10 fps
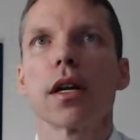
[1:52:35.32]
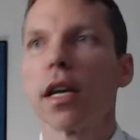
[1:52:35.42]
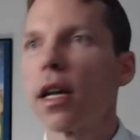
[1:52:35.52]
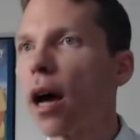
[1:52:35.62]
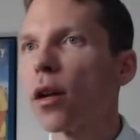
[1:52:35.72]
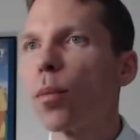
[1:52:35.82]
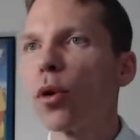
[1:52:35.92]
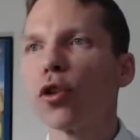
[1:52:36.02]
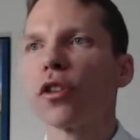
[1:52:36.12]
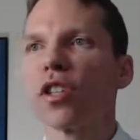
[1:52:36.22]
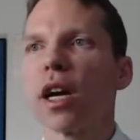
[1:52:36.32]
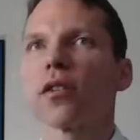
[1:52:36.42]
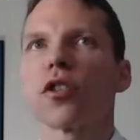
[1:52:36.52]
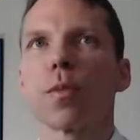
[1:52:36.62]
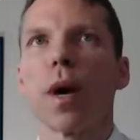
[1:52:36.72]
get out and put your
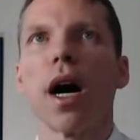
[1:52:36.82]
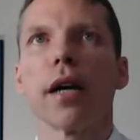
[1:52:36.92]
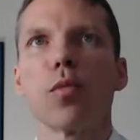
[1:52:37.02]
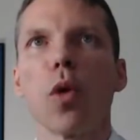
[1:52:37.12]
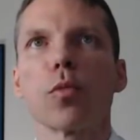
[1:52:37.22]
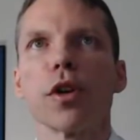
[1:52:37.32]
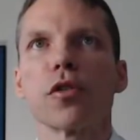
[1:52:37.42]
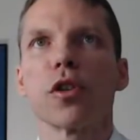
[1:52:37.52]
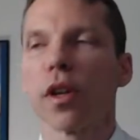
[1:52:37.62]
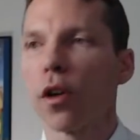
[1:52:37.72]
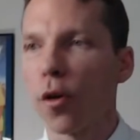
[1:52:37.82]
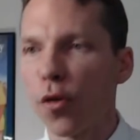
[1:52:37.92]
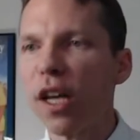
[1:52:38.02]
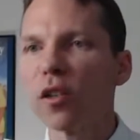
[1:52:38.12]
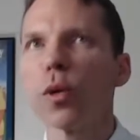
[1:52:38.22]
intelligence behind what we are doing. There are
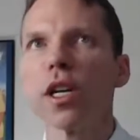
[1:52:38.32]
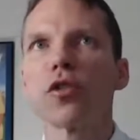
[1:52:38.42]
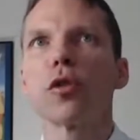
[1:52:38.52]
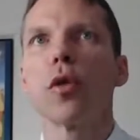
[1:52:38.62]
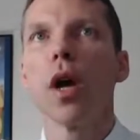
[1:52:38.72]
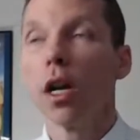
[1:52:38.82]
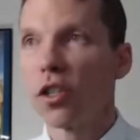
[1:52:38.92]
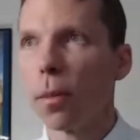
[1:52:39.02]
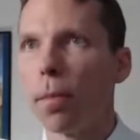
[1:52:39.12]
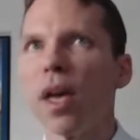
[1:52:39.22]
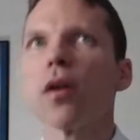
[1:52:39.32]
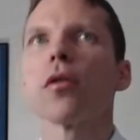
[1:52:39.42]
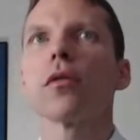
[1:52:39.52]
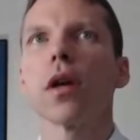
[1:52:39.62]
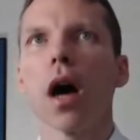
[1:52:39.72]
things we can do to
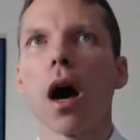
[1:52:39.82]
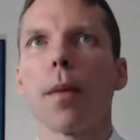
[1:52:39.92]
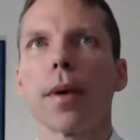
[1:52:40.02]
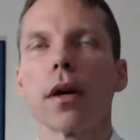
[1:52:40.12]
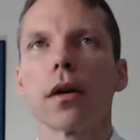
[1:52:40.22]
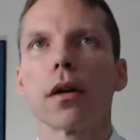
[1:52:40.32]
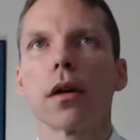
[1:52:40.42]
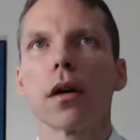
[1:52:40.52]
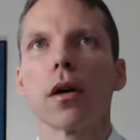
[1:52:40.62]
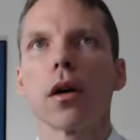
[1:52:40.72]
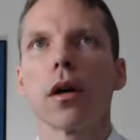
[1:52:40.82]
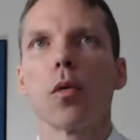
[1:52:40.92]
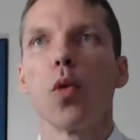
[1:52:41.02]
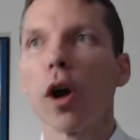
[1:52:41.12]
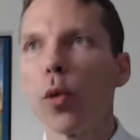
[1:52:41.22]
build up
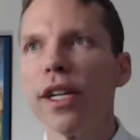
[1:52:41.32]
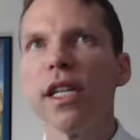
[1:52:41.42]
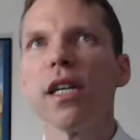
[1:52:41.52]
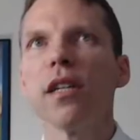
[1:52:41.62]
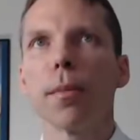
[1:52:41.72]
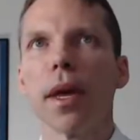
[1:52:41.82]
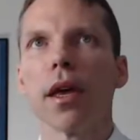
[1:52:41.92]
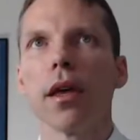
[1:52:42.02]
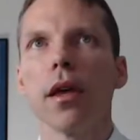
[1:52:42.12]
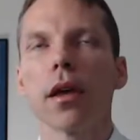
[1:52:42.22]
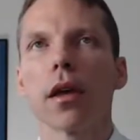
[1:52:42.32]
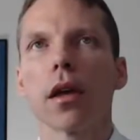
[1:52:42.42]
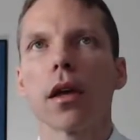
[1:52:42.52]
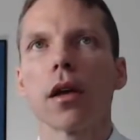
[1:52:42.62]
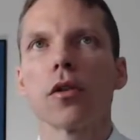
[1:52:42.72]
where we need to be
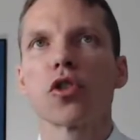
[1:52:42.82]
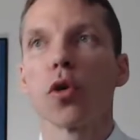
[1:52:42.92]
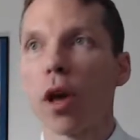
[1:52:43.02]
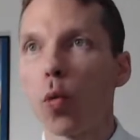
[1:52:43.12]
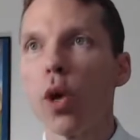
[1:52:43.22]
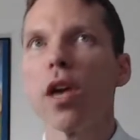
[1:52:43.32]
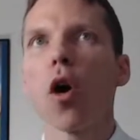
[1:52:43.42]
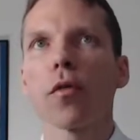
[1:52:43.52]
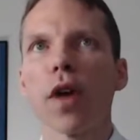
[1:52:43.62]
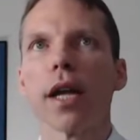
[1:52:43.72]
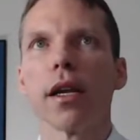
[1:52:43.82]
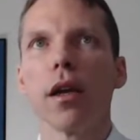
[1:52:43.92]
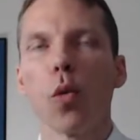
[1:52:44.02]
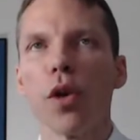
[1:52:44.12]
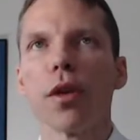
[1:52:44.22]
so that we are
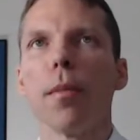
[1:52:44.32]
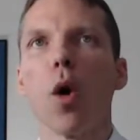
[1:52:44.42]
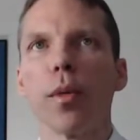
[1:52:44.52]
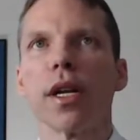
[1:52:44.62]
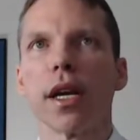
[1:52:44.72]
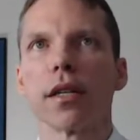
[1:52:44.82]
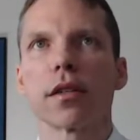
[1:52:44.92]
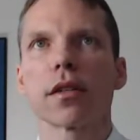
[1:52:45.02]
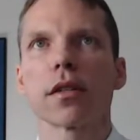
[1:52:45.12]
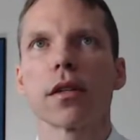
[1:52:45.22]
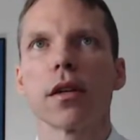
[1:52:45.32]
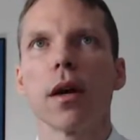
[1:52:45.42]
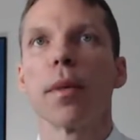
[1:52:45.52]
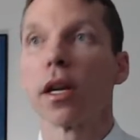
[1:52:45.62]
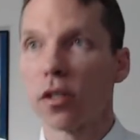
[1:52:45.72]
ready when the moment hits,
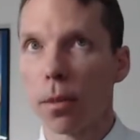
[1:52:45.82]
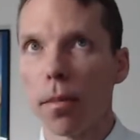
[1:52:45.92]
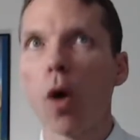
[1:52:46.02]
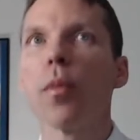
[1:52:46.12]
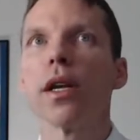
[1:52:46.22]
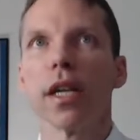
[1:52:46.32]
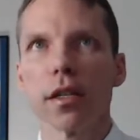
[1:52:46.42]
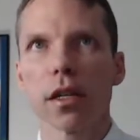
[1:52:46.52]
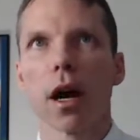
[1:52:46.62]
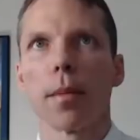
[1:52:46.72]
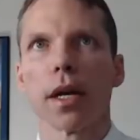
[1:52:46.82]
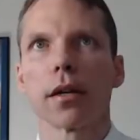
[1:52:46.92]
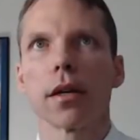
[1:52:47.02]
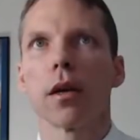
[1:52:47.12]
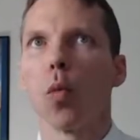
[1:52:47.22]
because the moment is coming
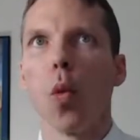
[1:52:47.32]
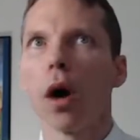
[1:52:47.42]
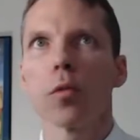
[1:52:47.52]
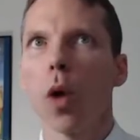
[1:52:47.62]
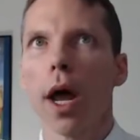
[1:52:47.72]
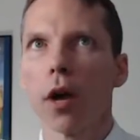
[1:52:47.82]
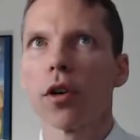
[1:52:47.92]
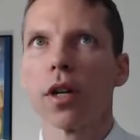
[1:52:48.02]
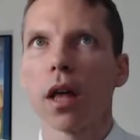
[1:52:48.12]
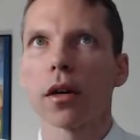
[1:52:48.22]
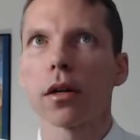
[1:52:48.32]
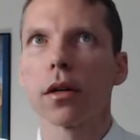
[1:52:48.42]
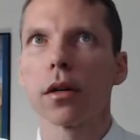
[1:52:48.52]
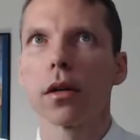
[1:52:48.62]
one way or another.